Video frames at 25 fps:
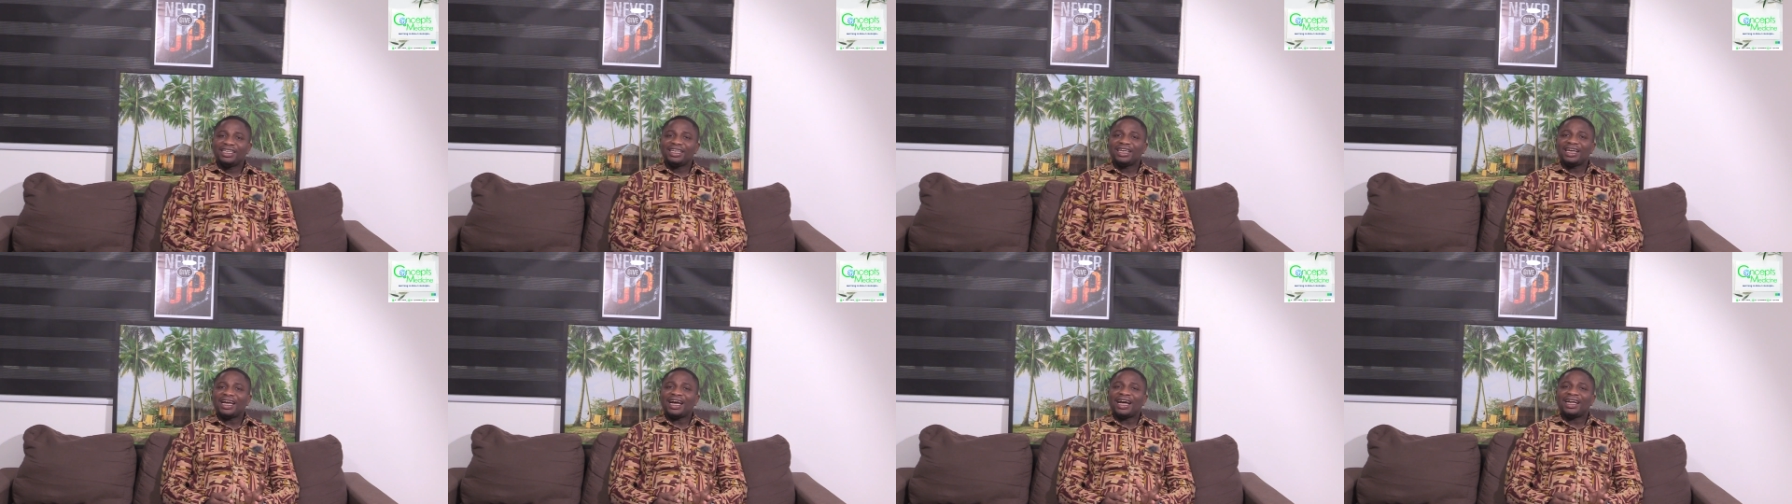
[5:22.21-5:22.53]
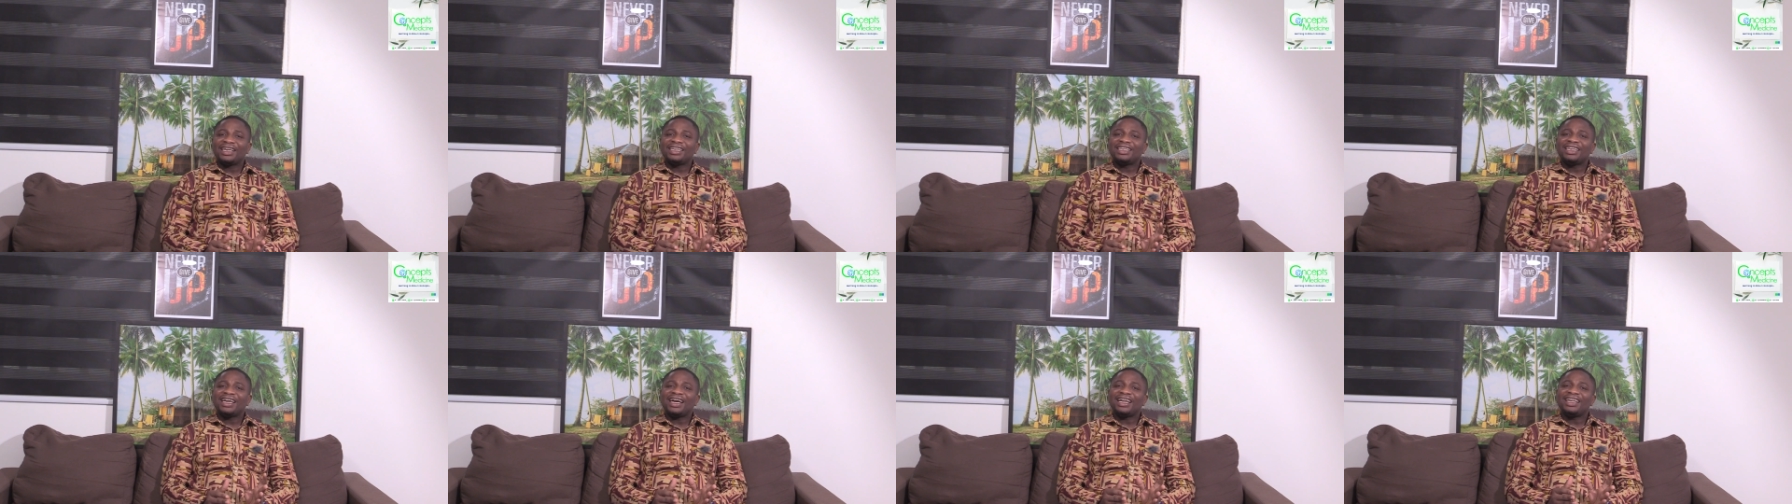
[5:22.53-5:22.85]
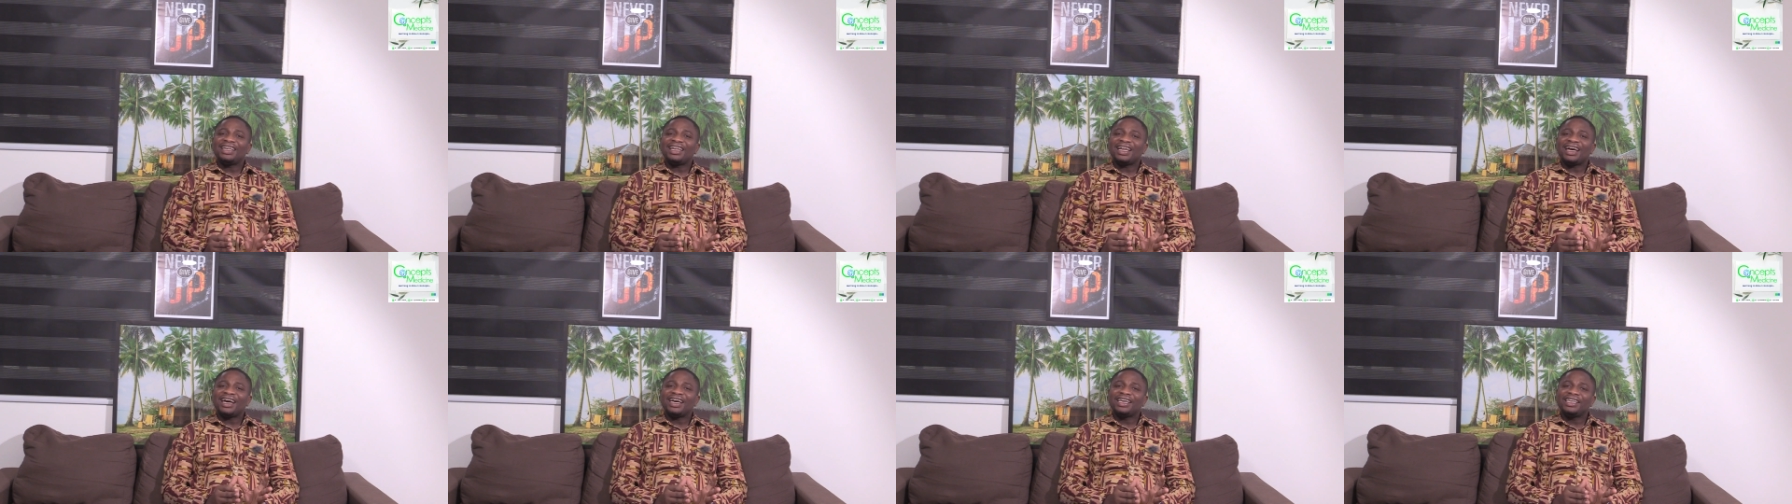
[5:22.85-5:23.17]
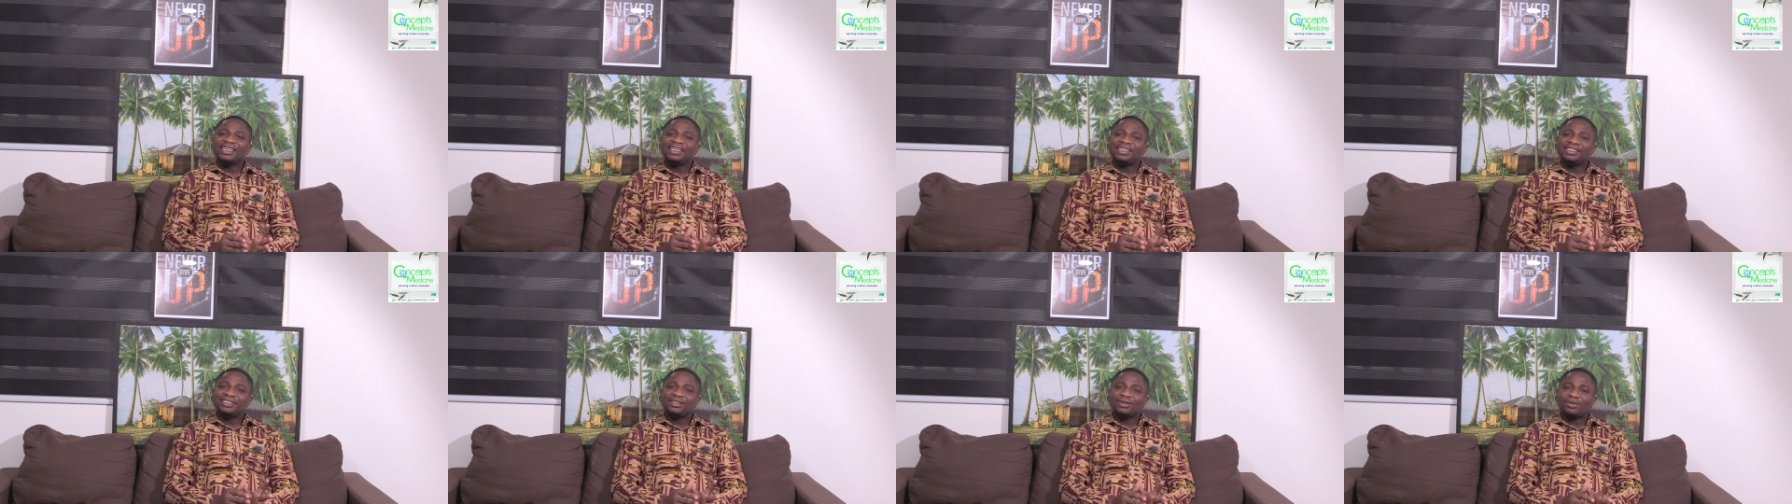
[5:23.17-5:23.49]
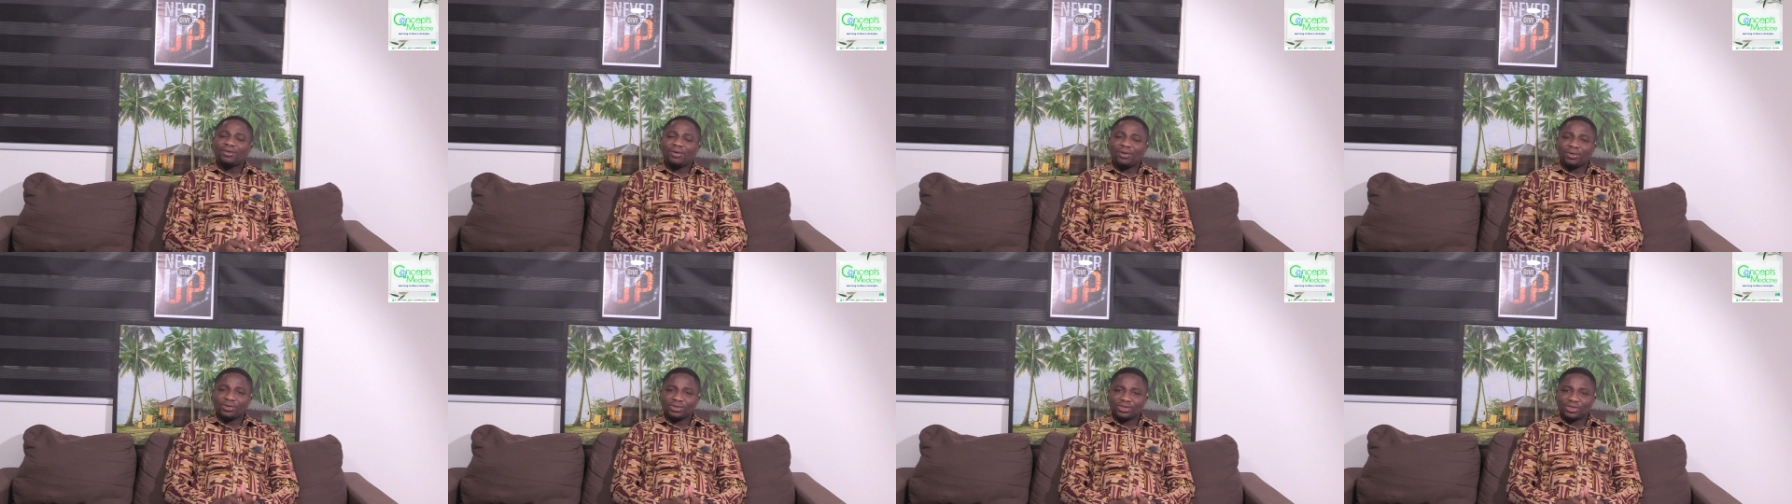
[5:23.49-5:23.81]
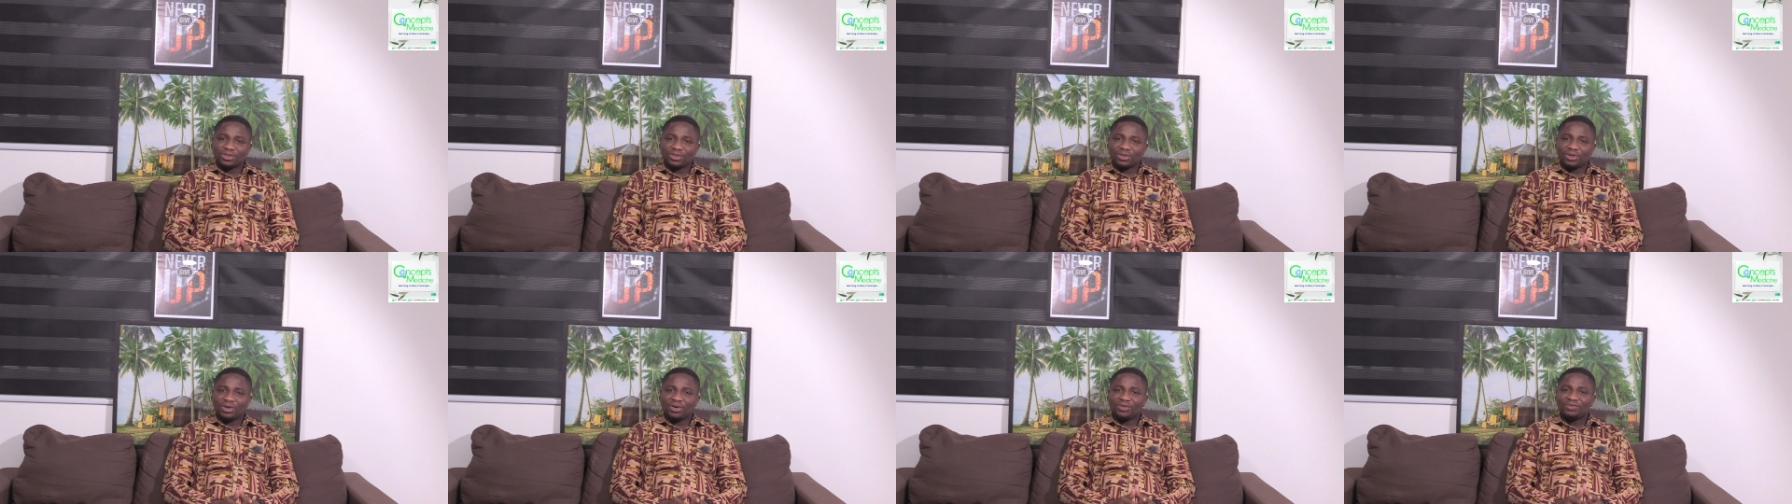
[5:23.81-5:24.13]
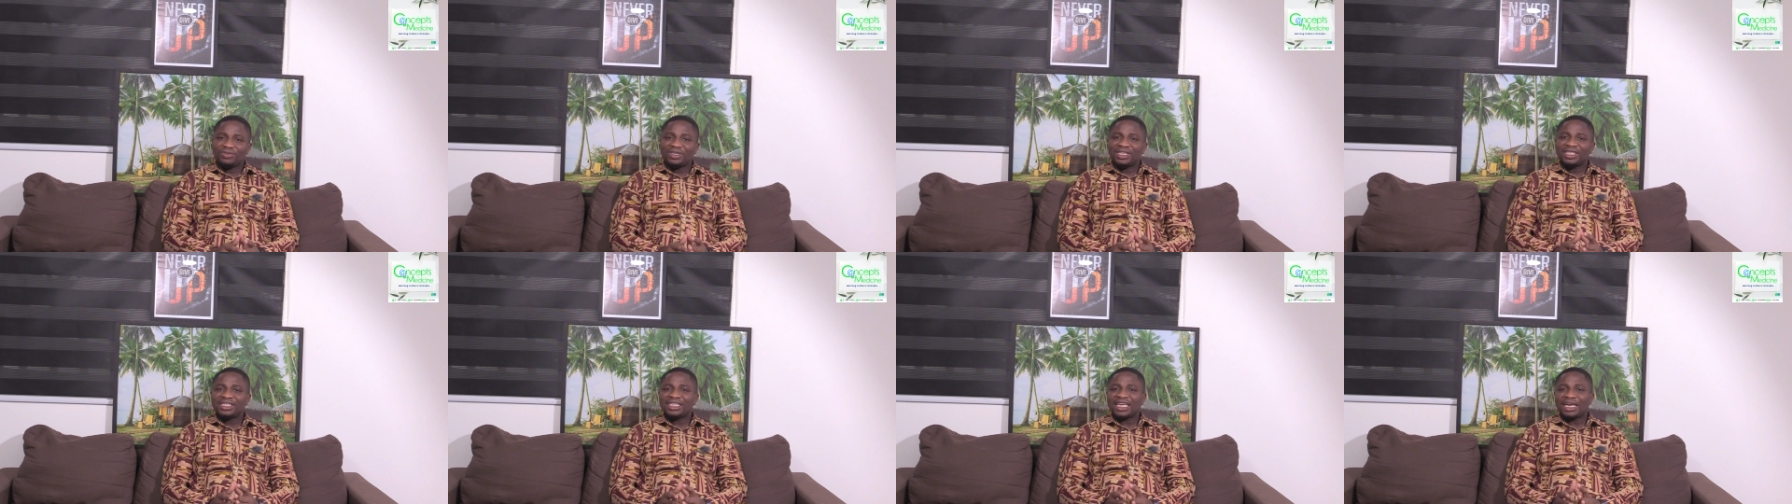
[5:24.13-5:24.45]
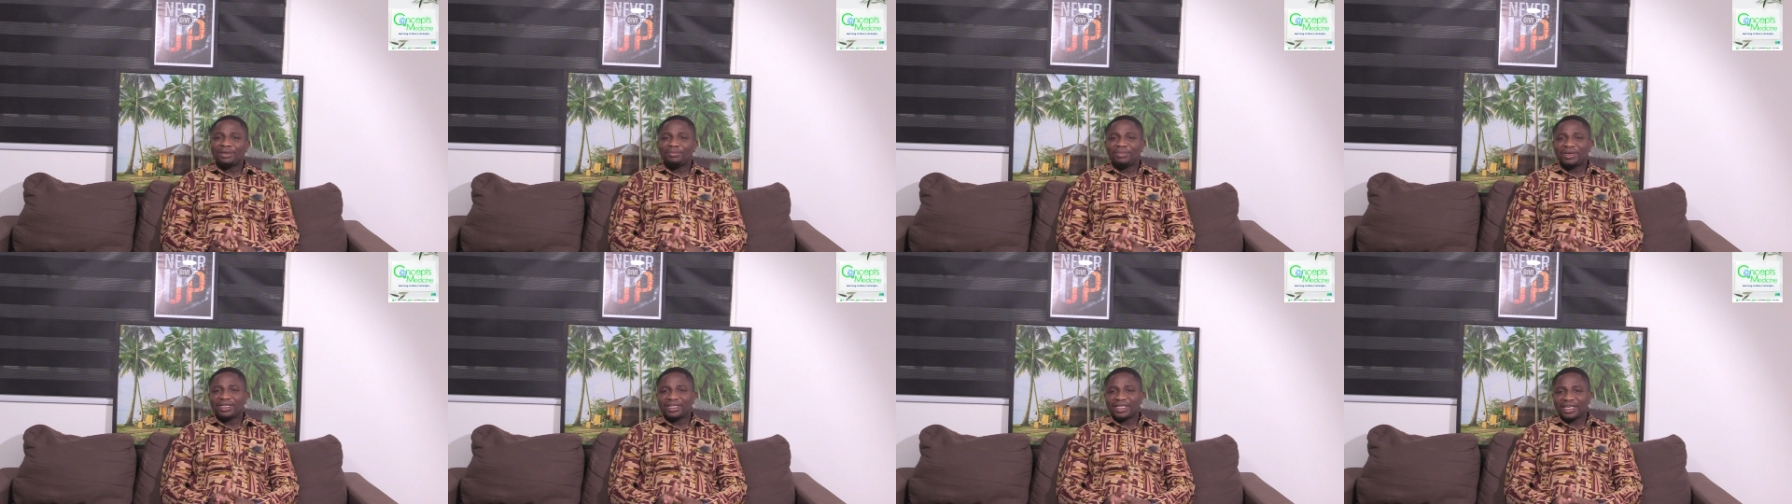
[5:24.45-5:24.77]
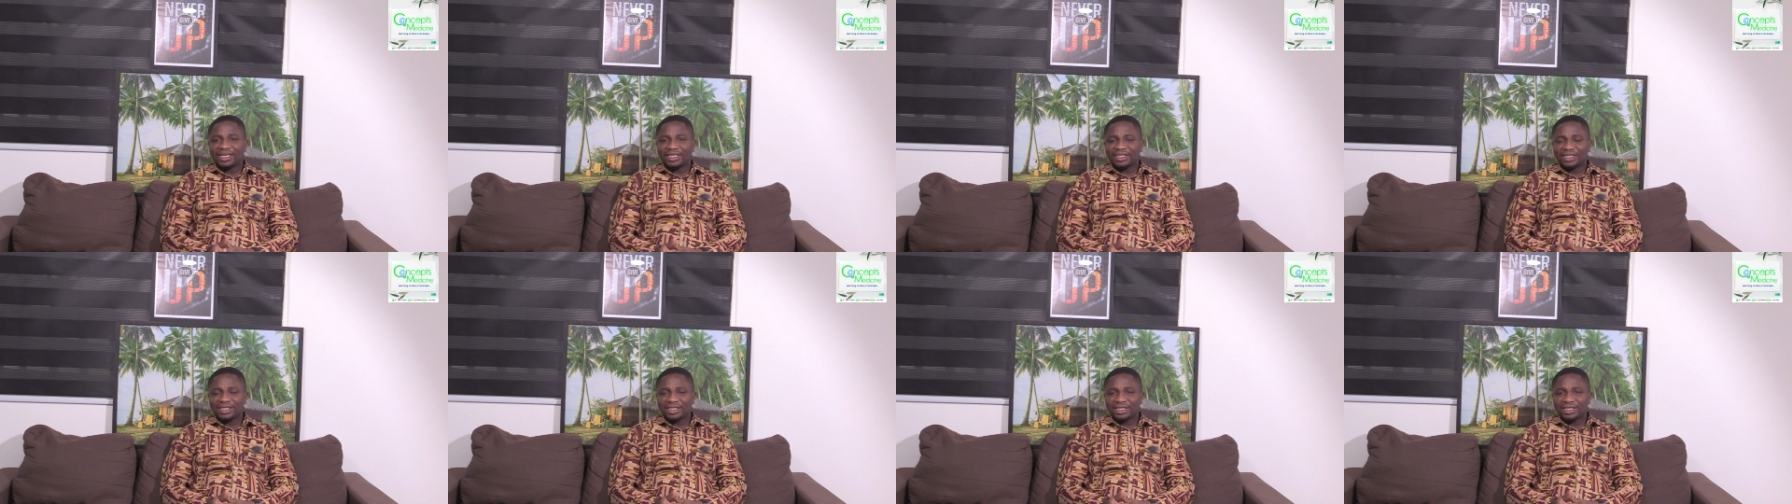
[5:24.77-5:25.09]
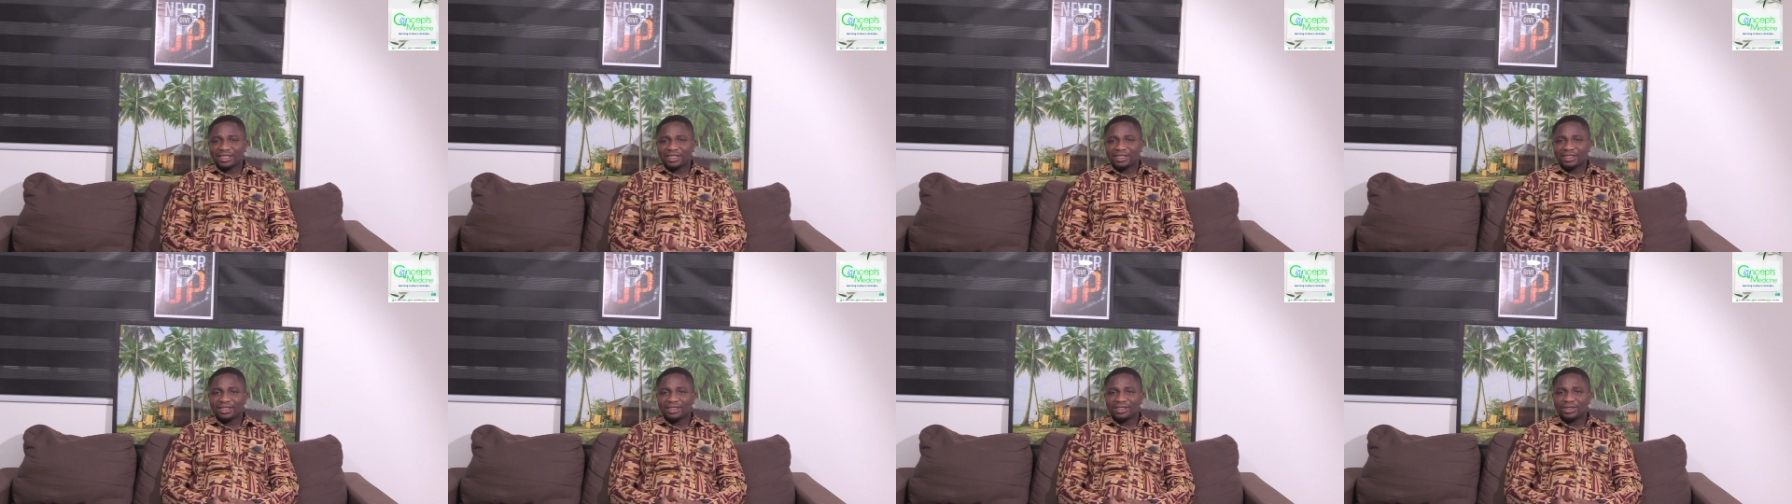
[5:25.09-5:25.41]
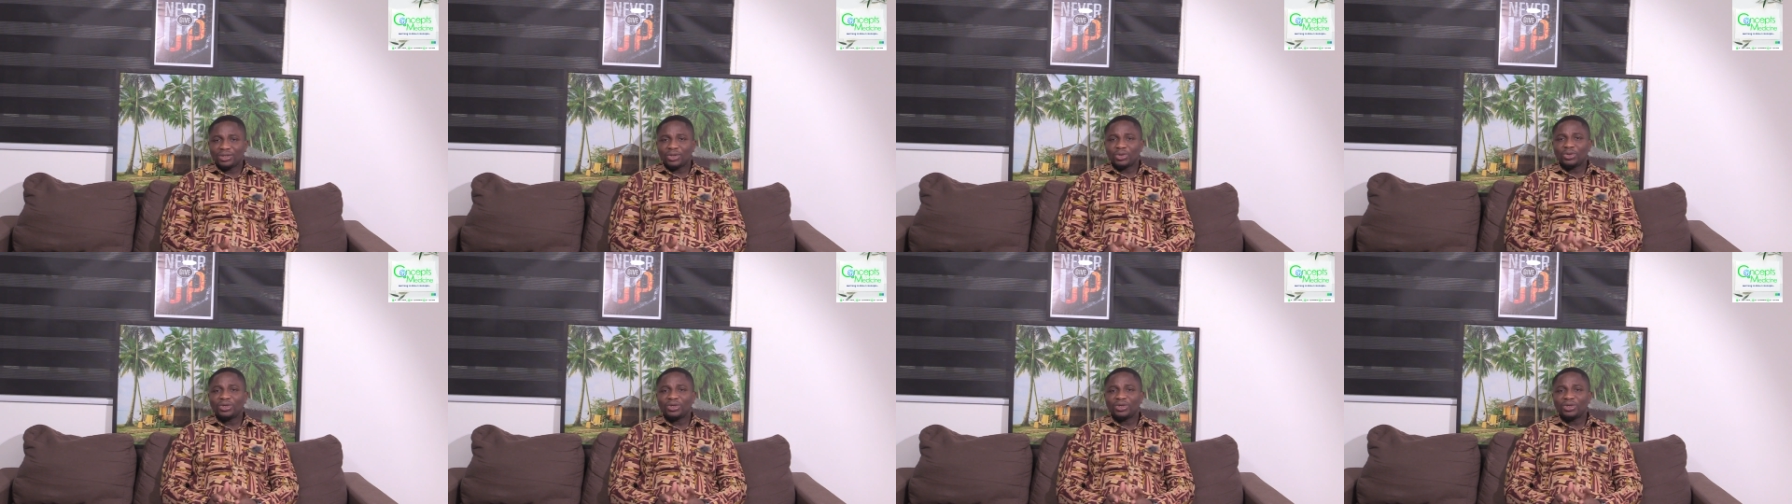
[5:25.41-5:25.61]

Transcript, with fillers: the underlying cause of this hypertension,